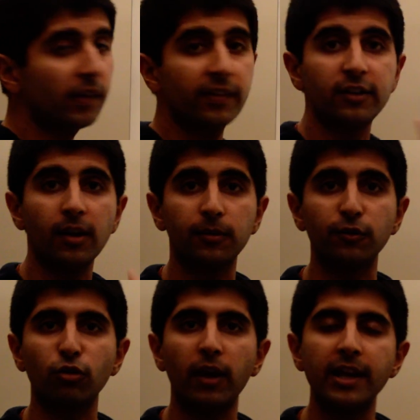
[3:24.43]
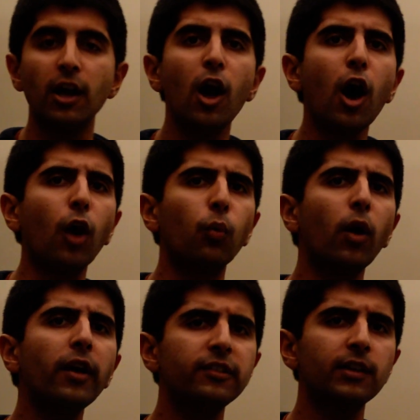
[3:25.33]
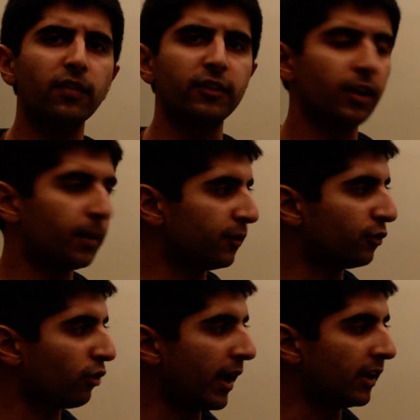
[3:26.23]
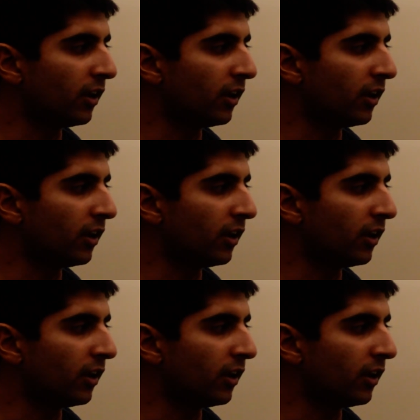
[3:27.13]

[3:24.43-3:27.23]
in the terms of trade, a worsening of the terms of trade,